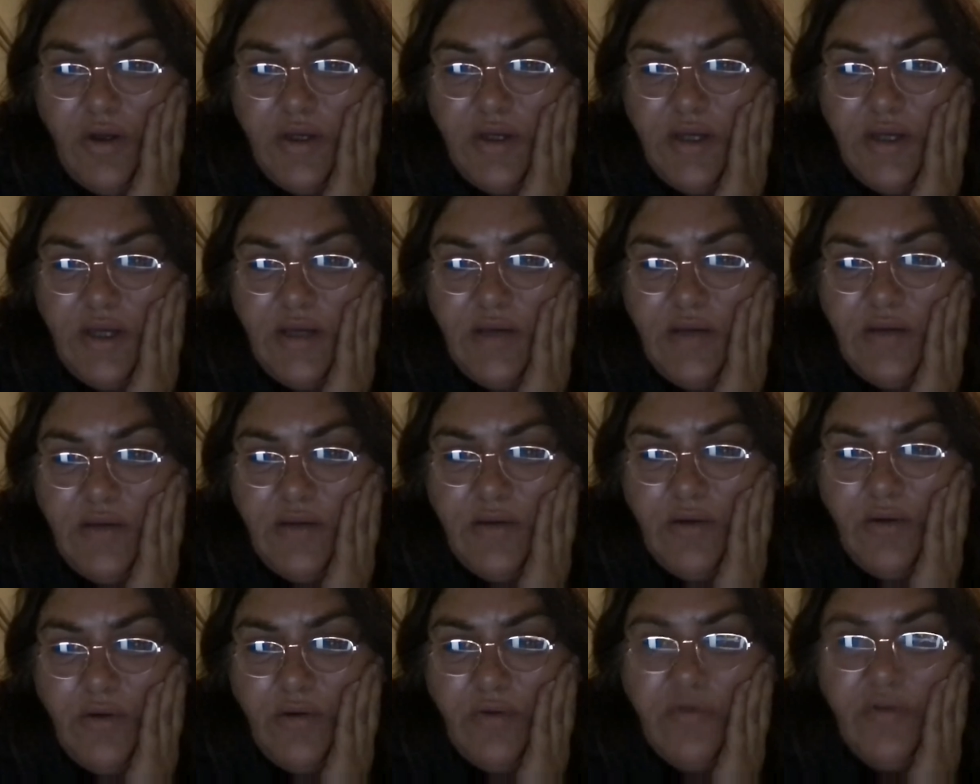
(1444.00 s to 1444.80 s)
did
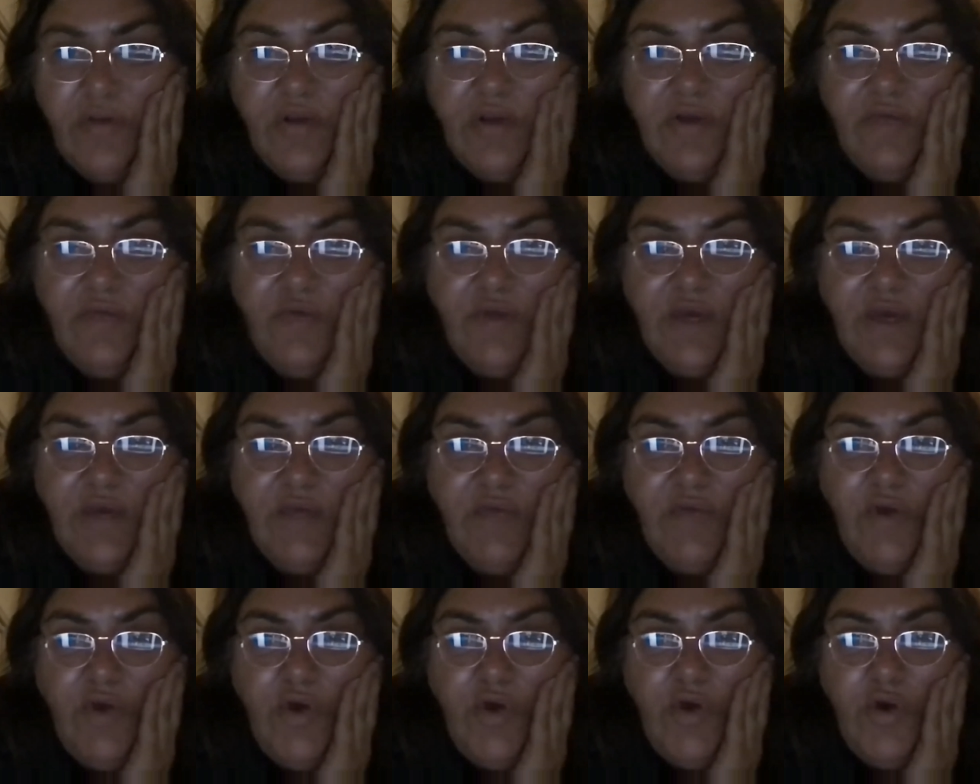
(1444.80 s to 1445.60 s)
honestly forgive
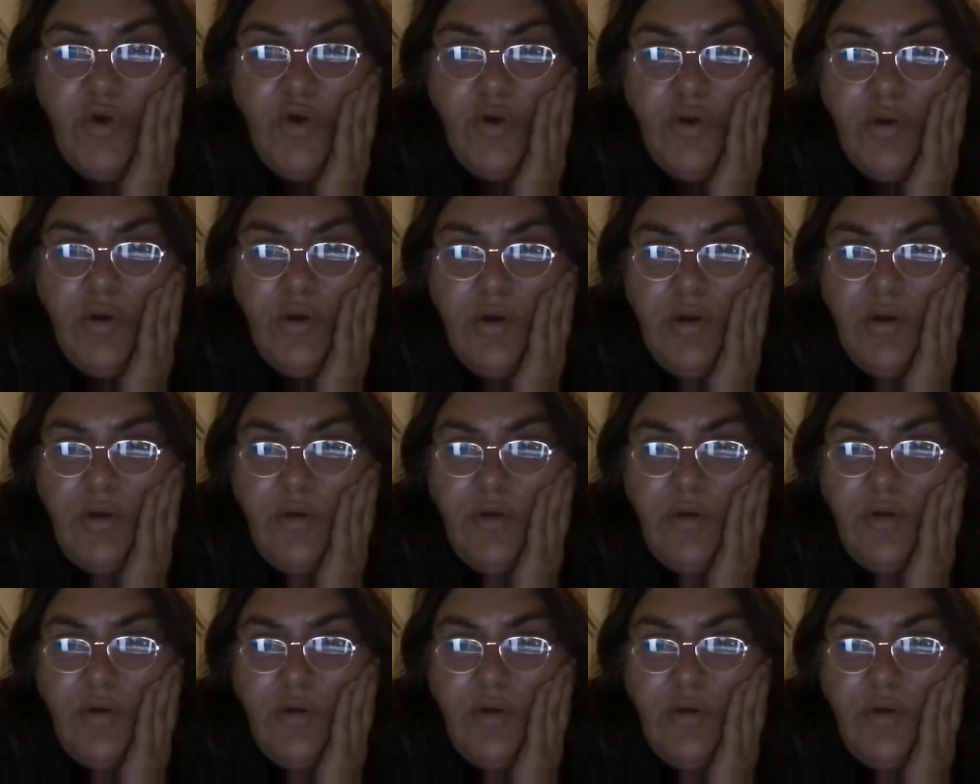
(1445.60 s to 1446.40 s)
her
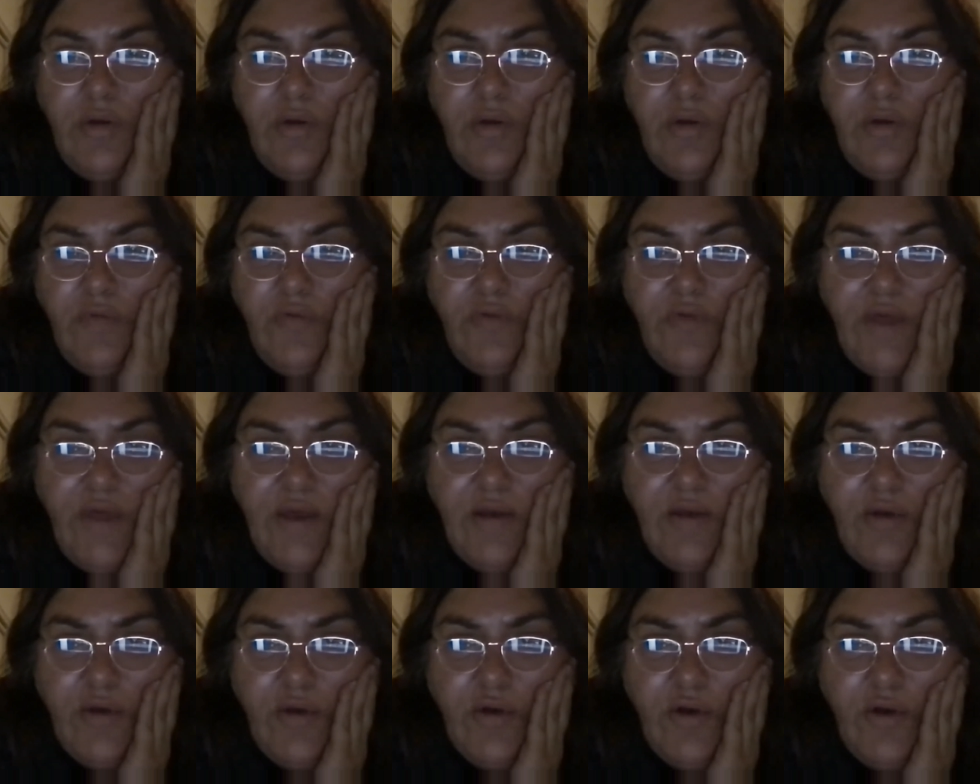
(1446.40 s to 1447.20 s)
for
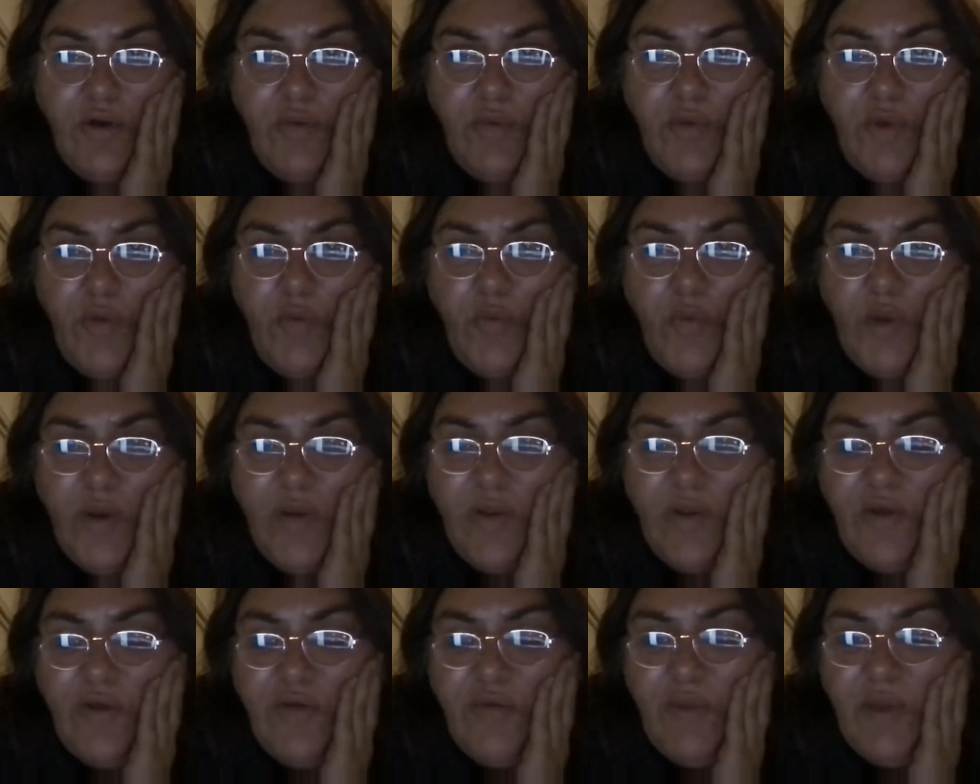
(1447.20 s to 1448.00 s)
that. I'm one of
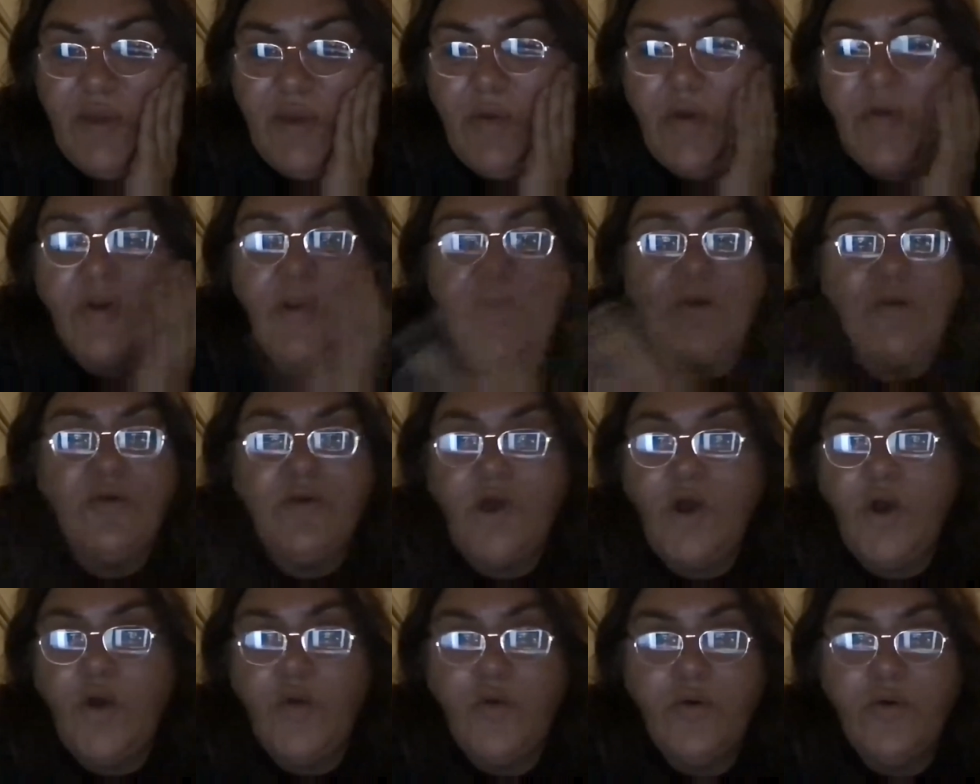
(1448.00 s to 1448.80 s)
those people, I don't
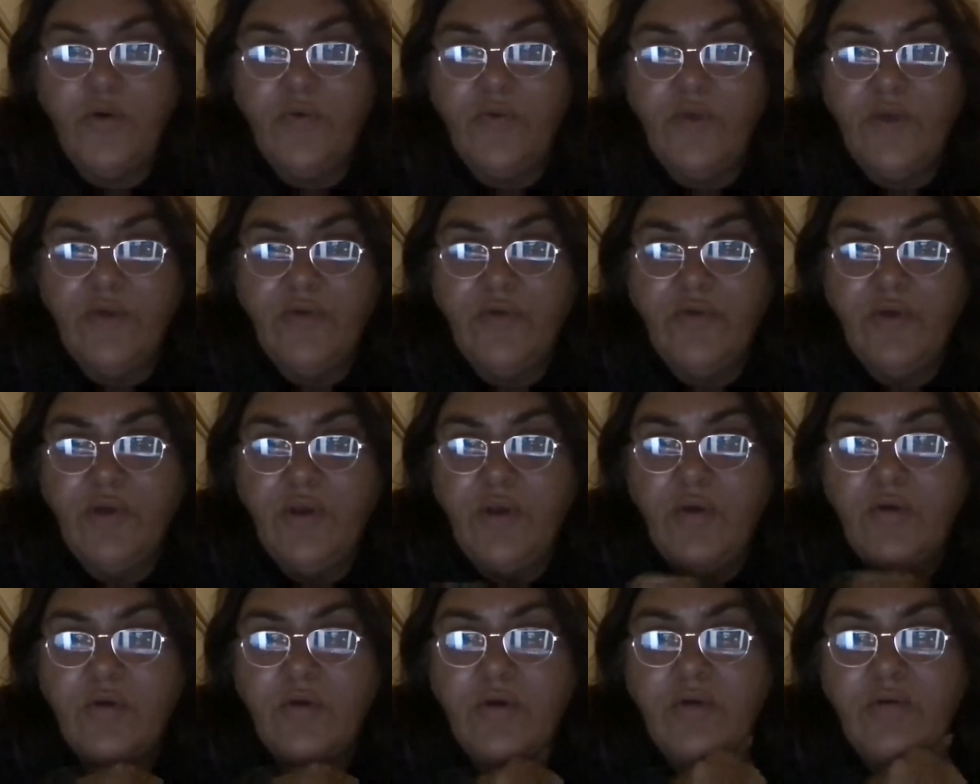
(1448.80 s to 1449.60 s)
hold on to things too long.
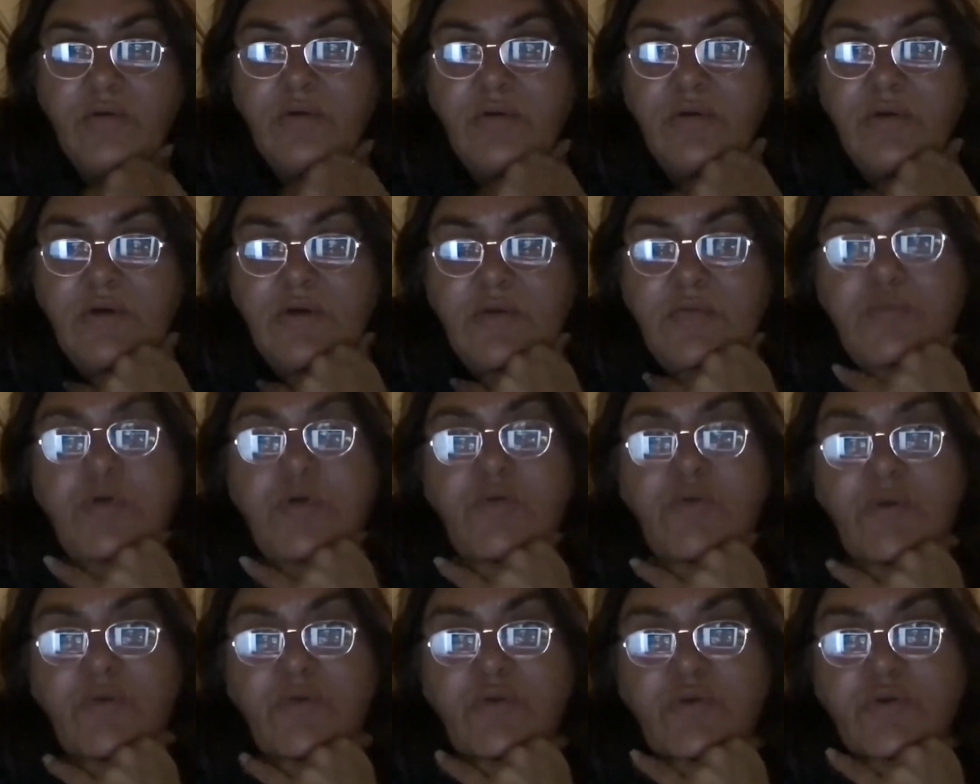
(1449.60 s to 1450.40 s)
I move on
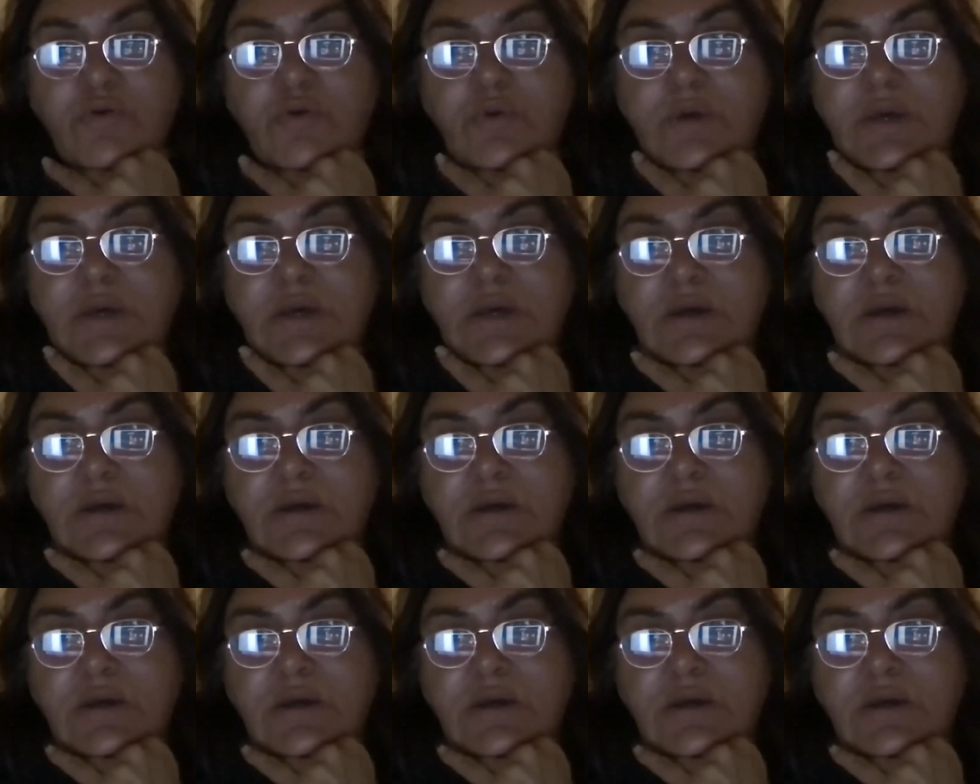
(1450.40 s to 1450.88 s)
real quick.